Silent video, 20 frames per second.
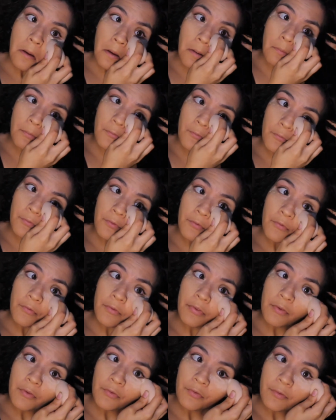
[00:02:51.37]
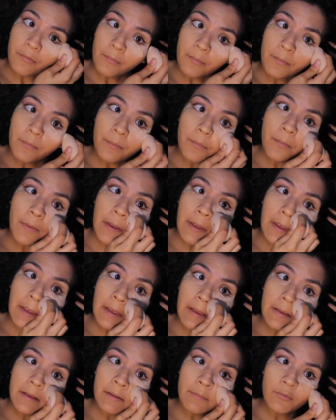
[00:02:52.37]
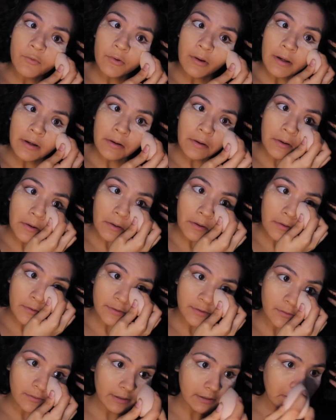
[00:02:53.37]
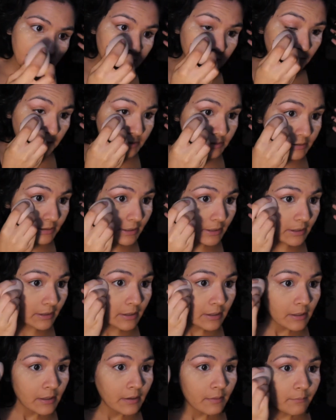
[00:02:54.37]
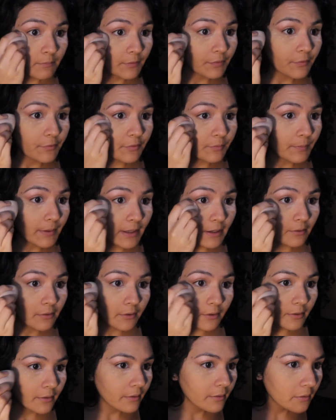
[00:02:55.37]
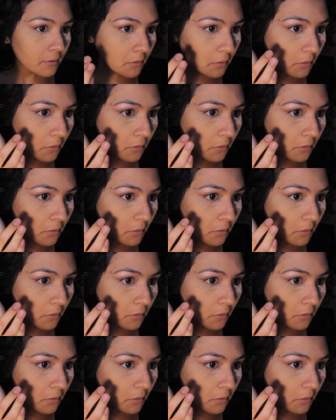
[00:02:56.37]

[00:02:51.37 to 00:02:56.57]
I'm just using this to bake. I'm trying to soak it into my skin, but this powder